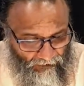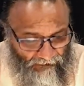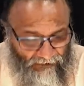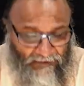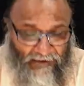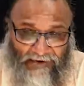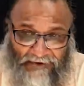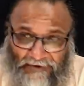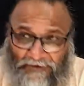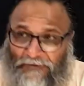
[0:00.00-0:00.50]
And
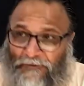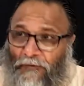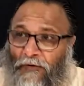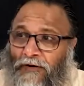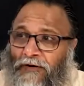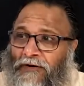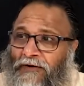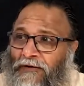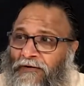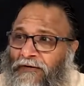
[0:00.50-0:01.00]
that is
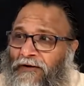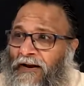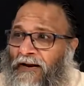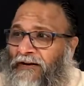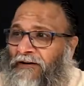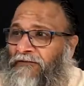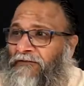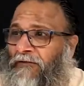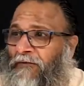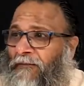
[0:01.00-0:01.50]
what
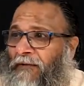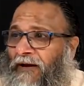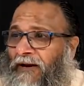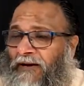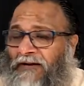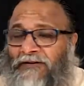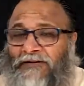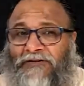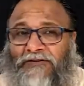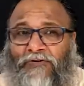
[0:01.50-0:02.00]
Jnaneshwar
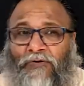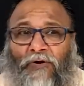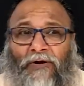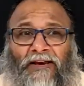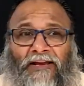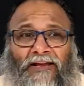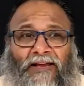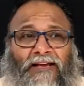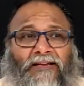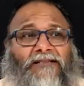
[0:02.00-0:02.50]
Maharaj is
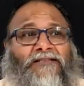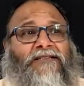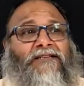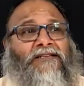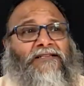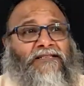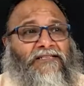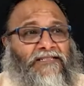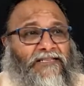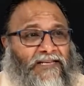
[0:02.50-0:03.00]
calling as
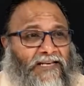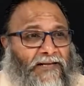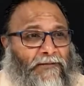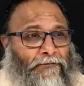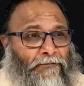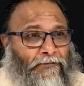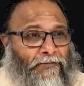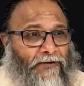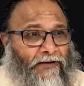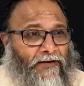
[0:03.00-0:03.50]

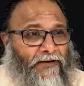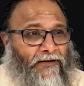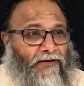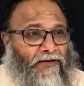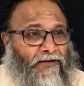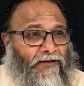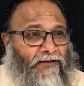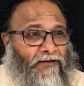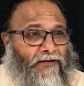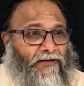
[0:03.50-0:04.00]
sleep.
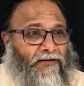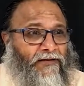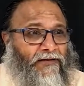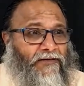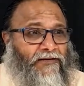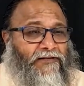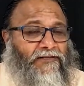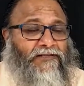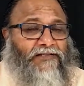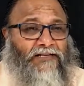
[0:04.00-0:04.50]

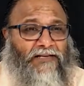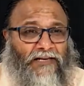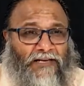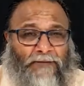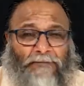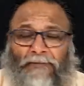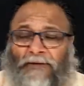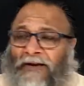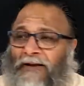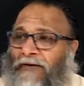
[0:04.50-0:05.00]

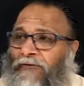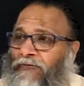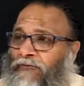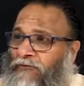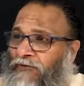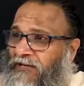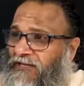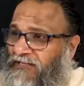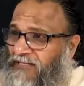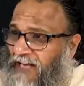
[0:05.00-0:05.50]
Sleeping to
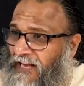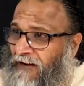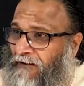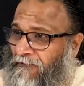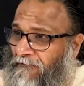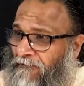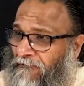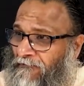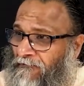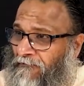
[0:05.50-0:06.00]
the self
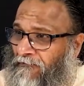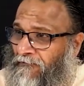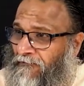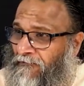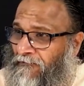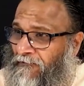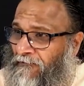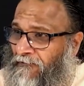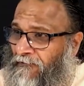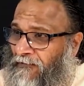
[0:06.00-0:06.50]

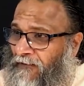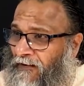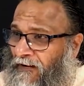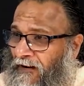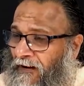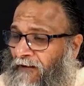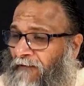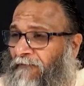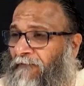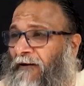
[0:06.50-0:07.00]

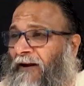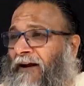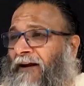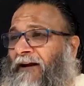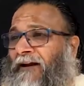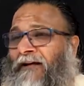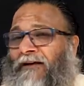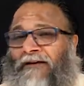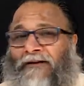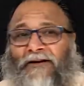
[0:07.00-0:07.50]
and
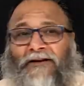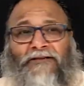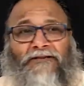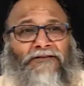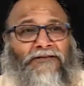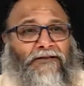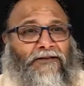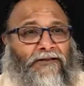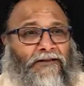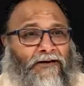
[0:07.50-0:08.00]
finding
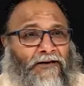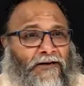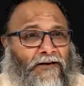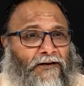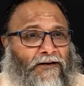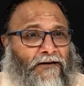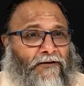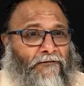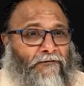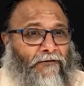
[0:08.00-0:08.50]
rest in the
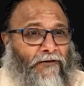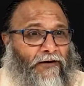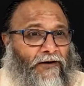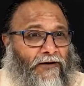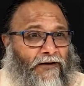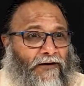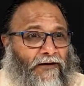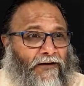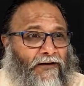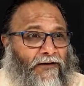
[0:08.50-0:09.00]

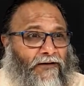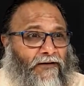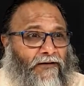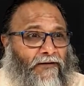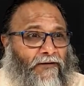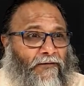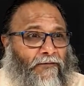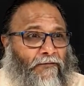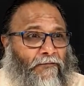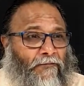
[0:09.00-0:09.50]
world.
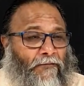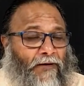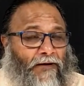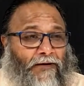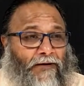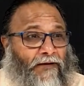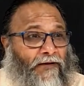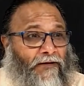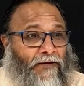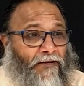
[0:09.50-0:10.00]
But
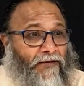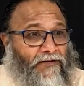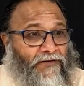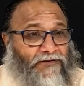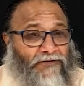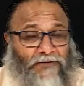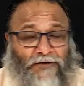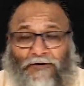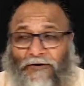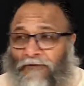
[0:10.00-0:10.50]

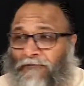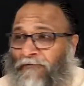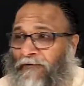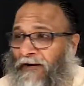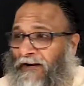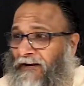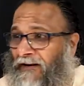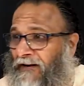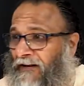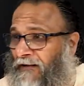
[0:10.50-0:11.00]
instead of
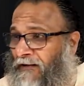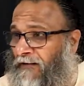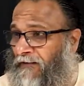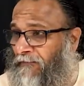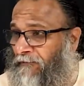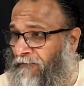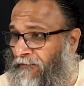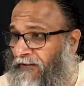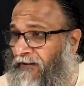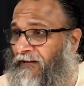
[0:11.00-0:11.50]
finding
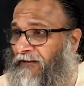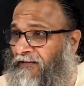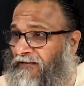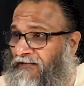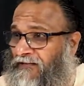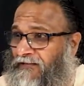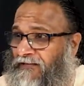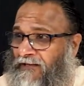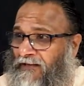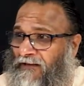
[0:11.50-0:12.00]

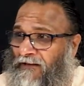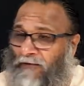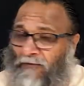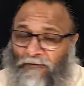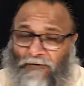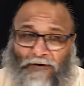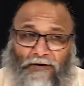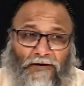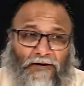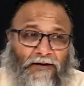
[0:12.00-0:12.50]
peace in the
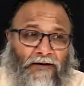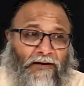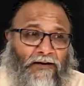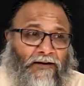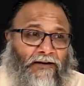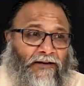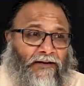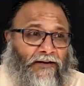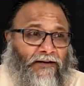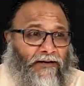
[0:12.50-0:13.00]
world,
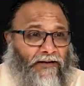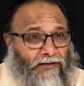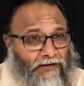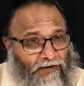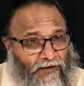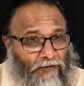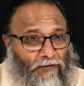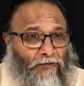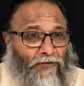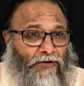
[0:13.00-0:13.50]

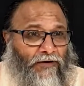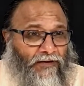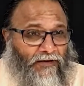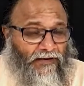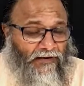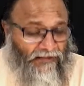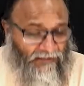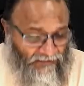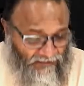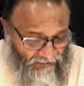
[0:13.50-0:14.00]
he only
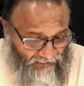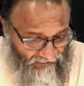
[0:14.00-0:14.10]
gets